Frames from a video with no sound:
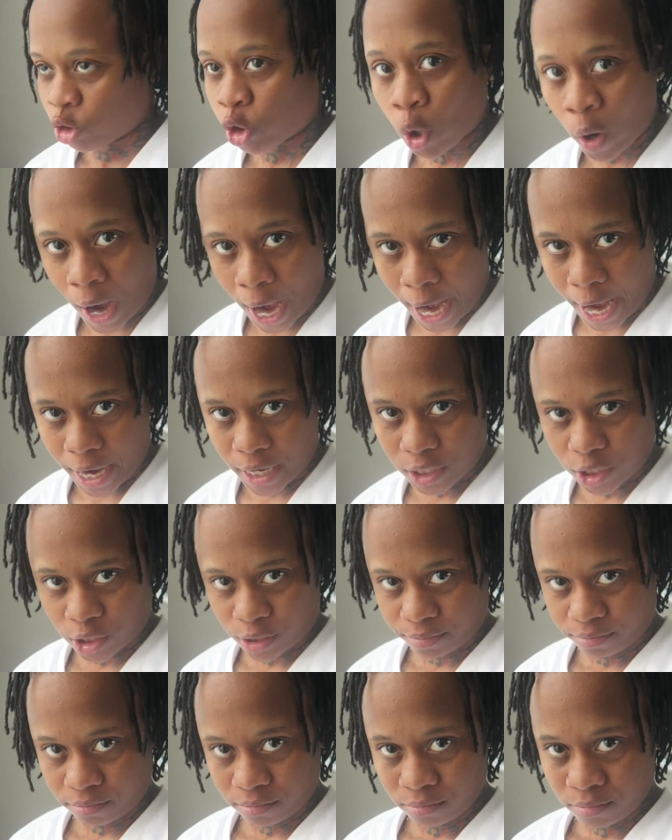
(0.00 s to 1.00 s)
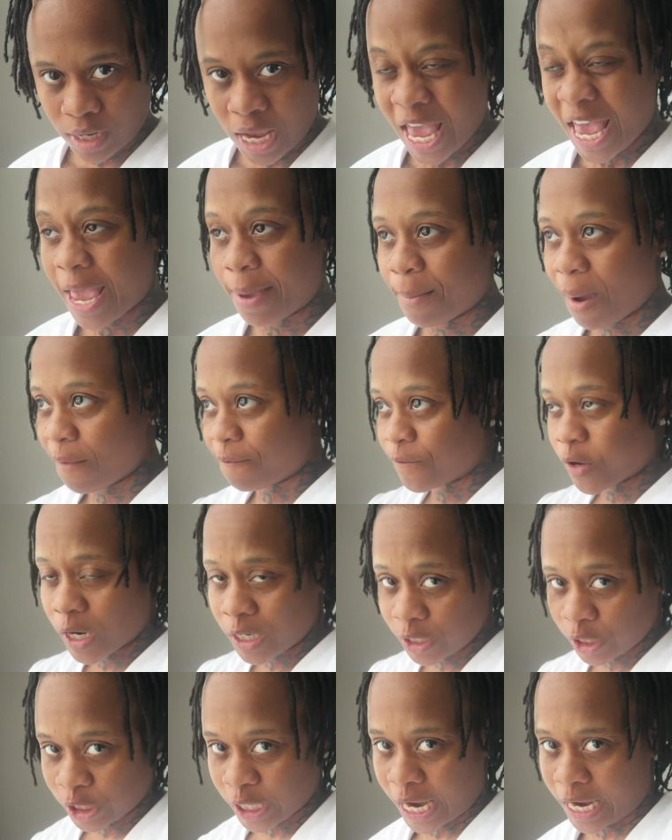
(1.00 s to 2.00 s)
Trash. In my
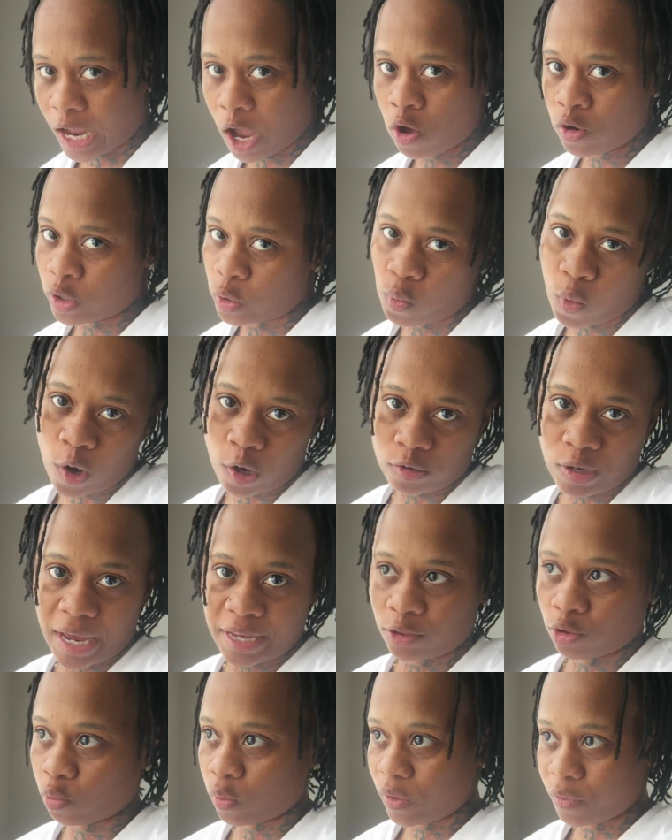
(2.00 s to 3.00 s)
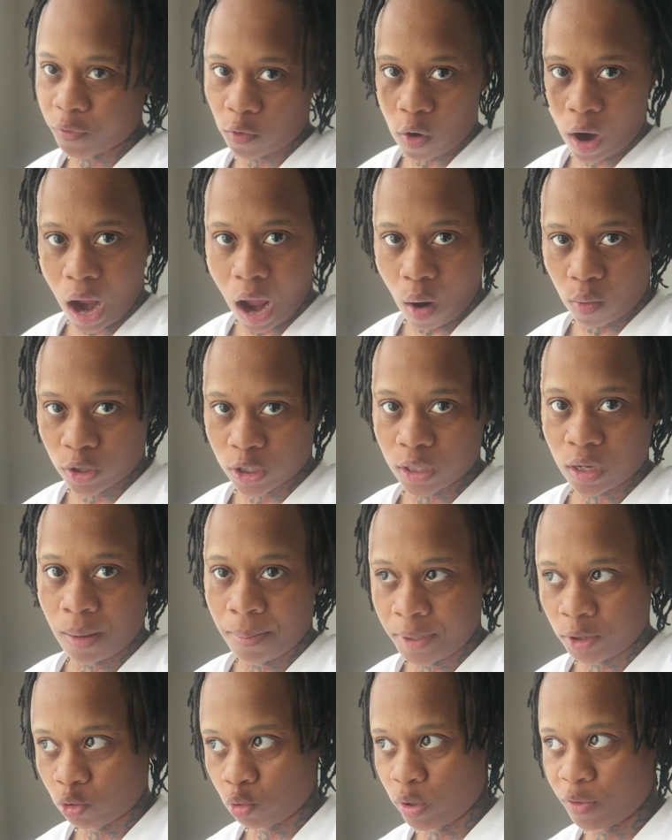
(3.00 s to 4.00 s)
first check, I only worked like
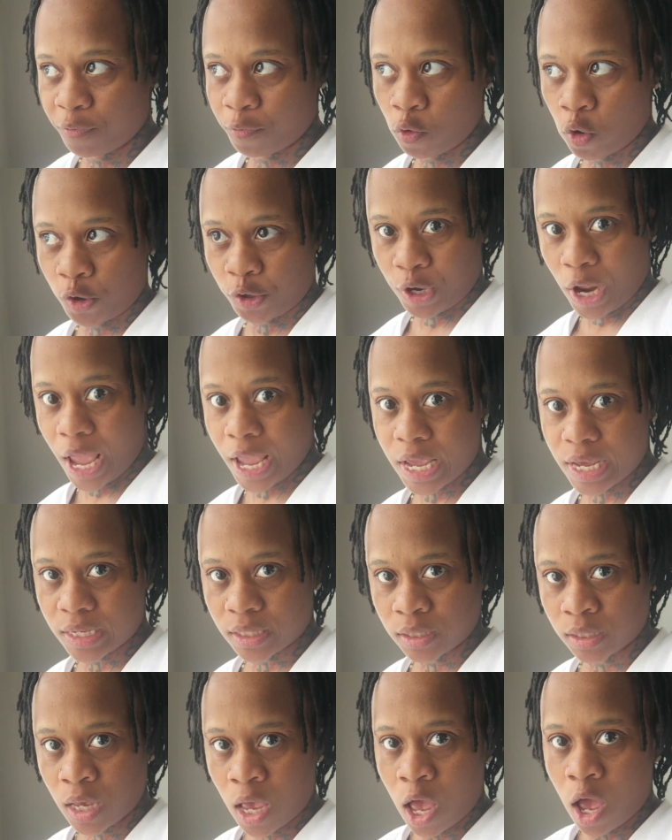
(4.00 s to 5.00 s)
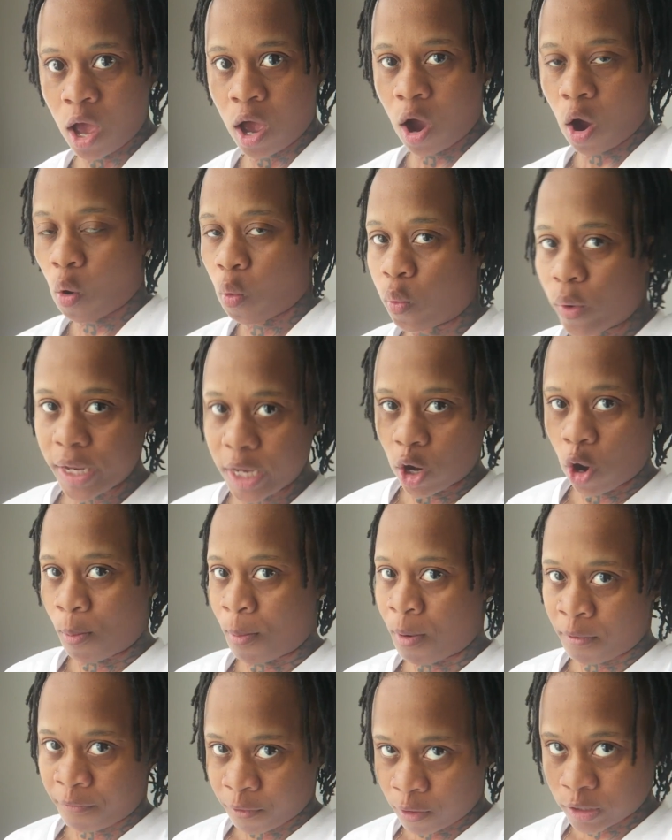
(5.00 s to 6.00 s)
3-4 days a week on
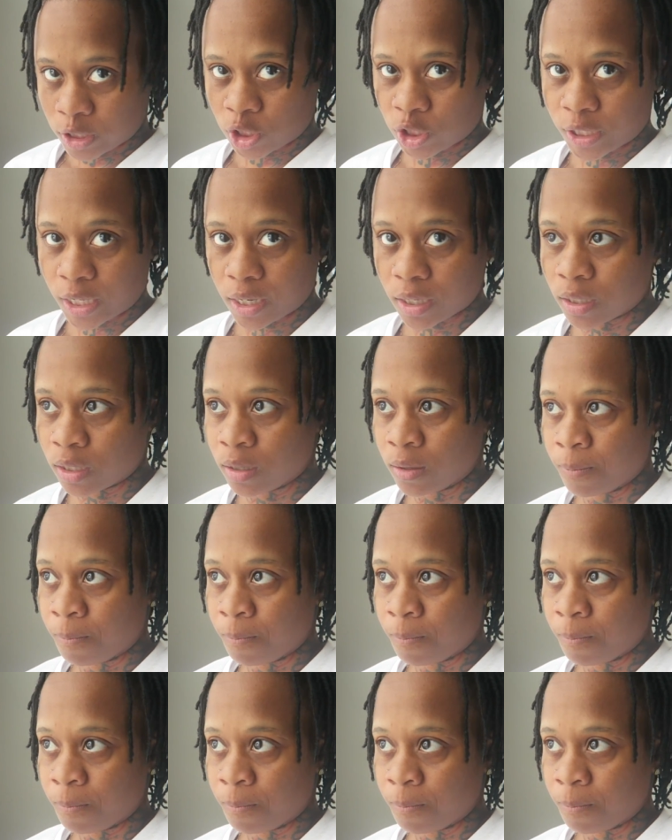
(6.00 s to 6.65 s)
my first check.